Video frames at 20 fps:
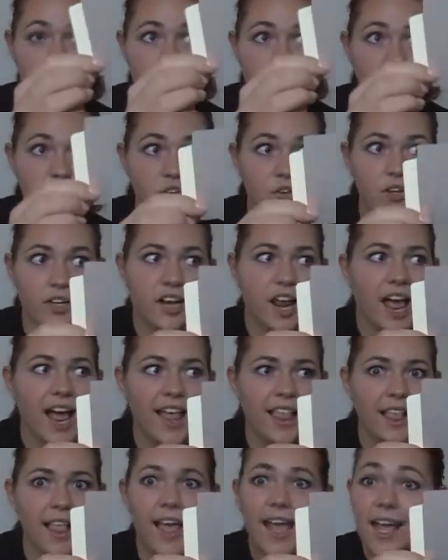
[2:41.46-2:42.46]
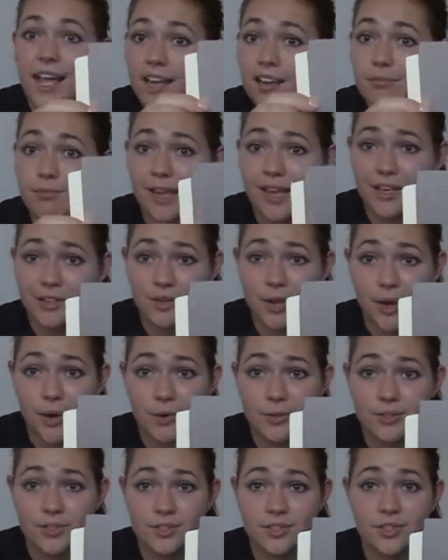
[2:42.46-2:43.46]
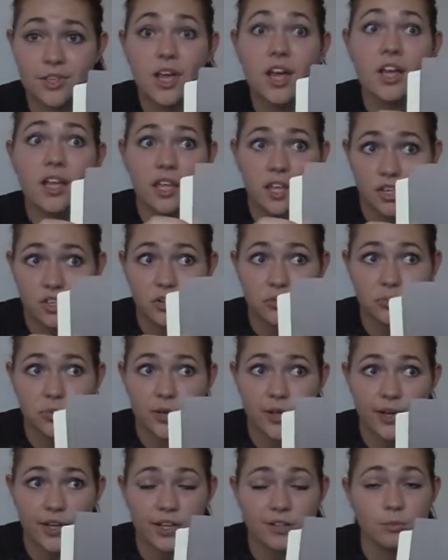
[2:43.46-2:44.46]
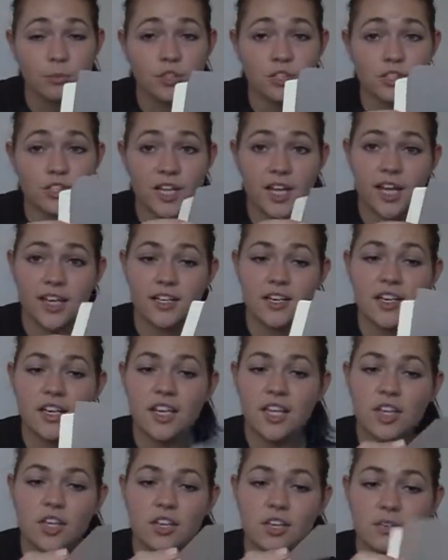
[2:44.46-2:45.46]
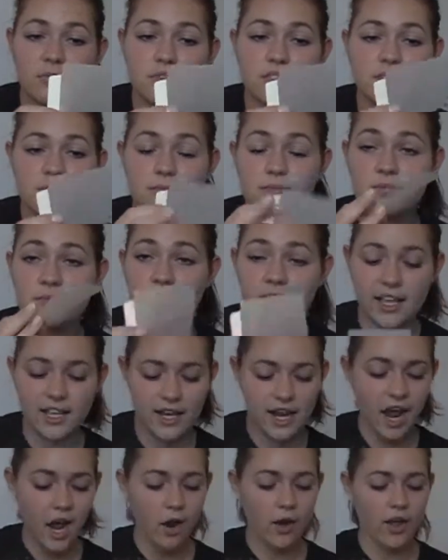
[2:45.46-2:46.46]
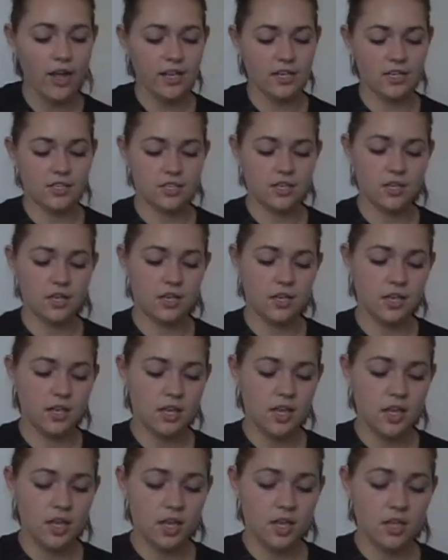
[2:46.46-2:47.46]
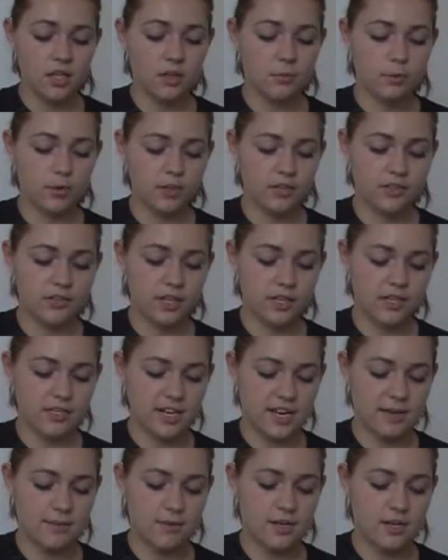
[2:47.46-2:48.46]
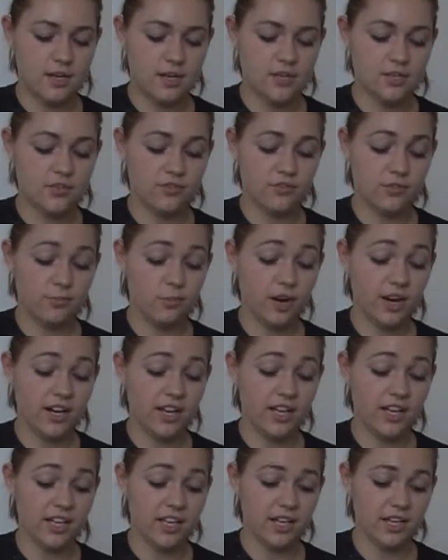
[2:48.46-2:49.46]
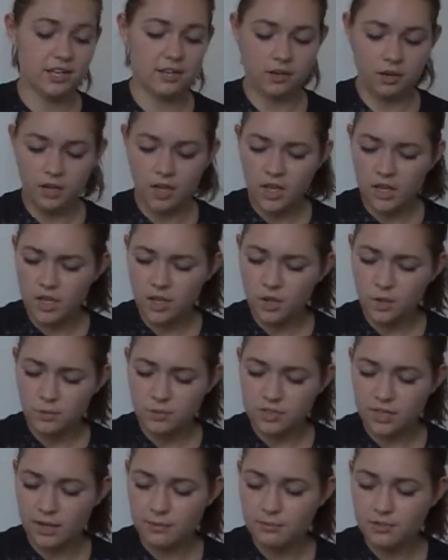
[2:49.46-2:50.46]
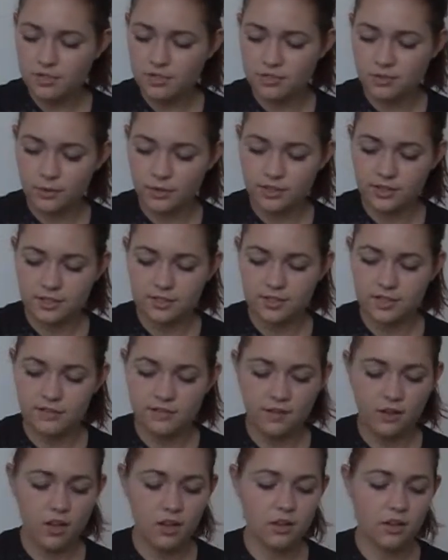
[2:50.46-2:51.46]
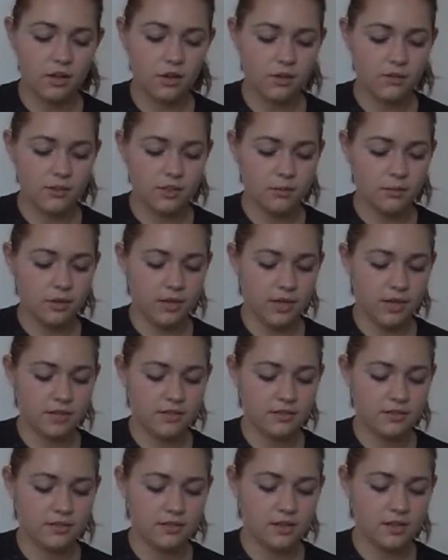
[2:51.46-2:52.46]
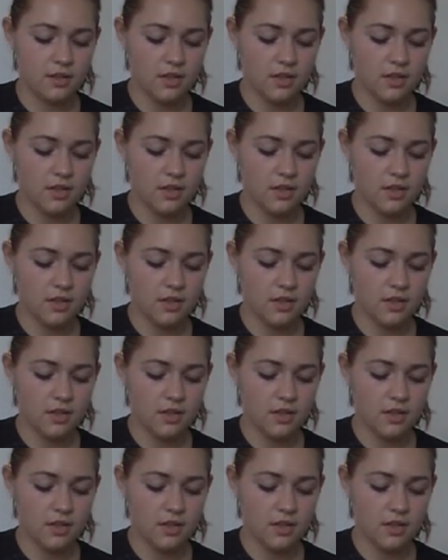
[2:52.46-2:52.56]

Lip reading: so you can highlight and make notes in your book, and when you're done you can take it out and your book's not damaged from writing in it. Oops, I'm just throwing stuff all over the place.